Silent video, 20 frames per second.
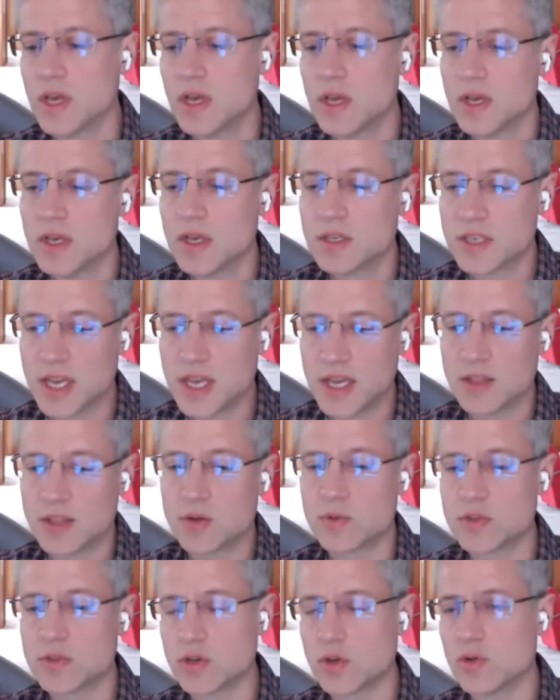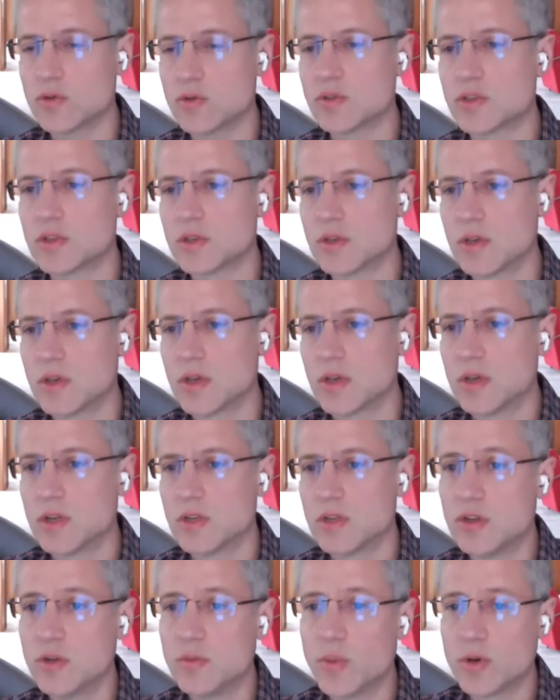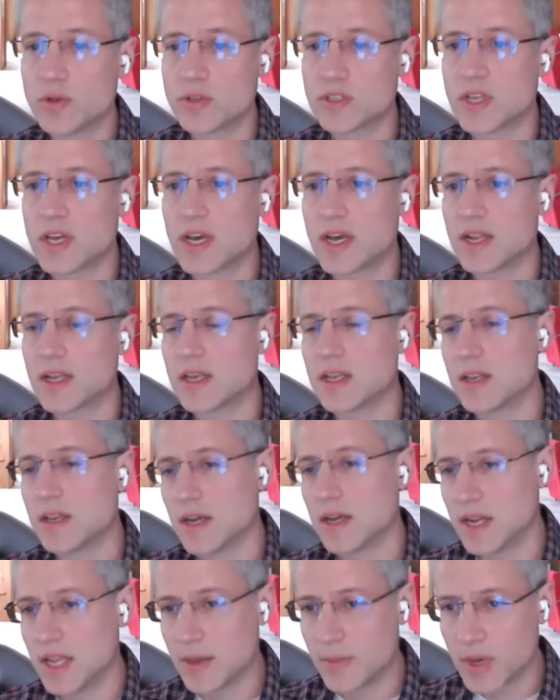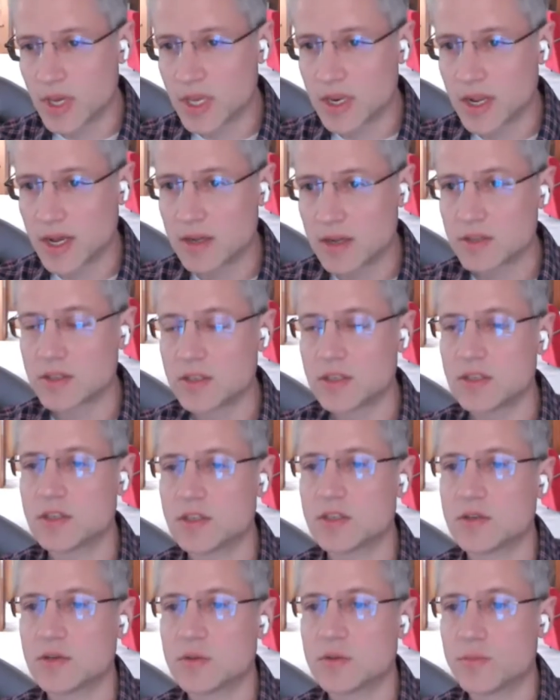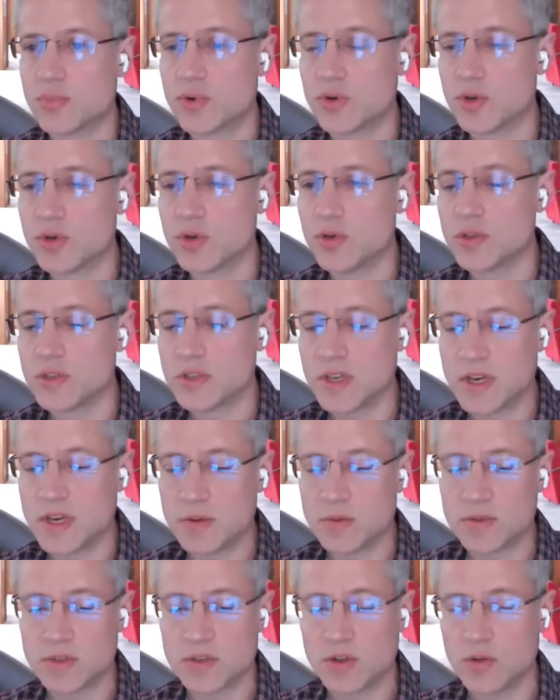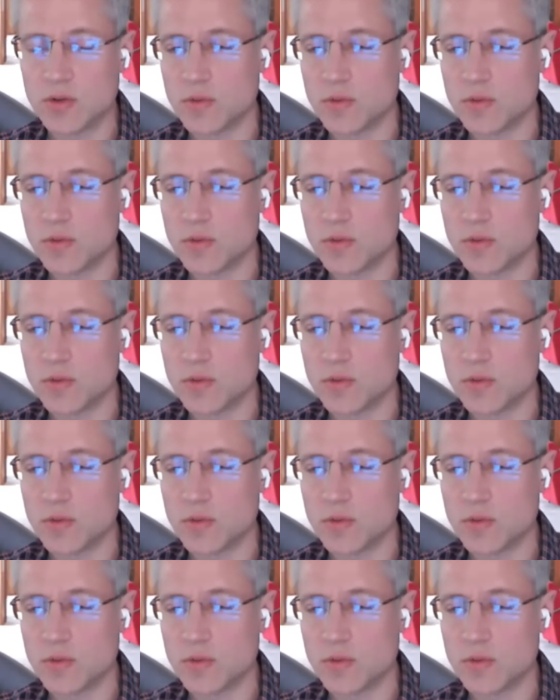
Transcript: scan the results, do both static and dynamic analysis, produce that result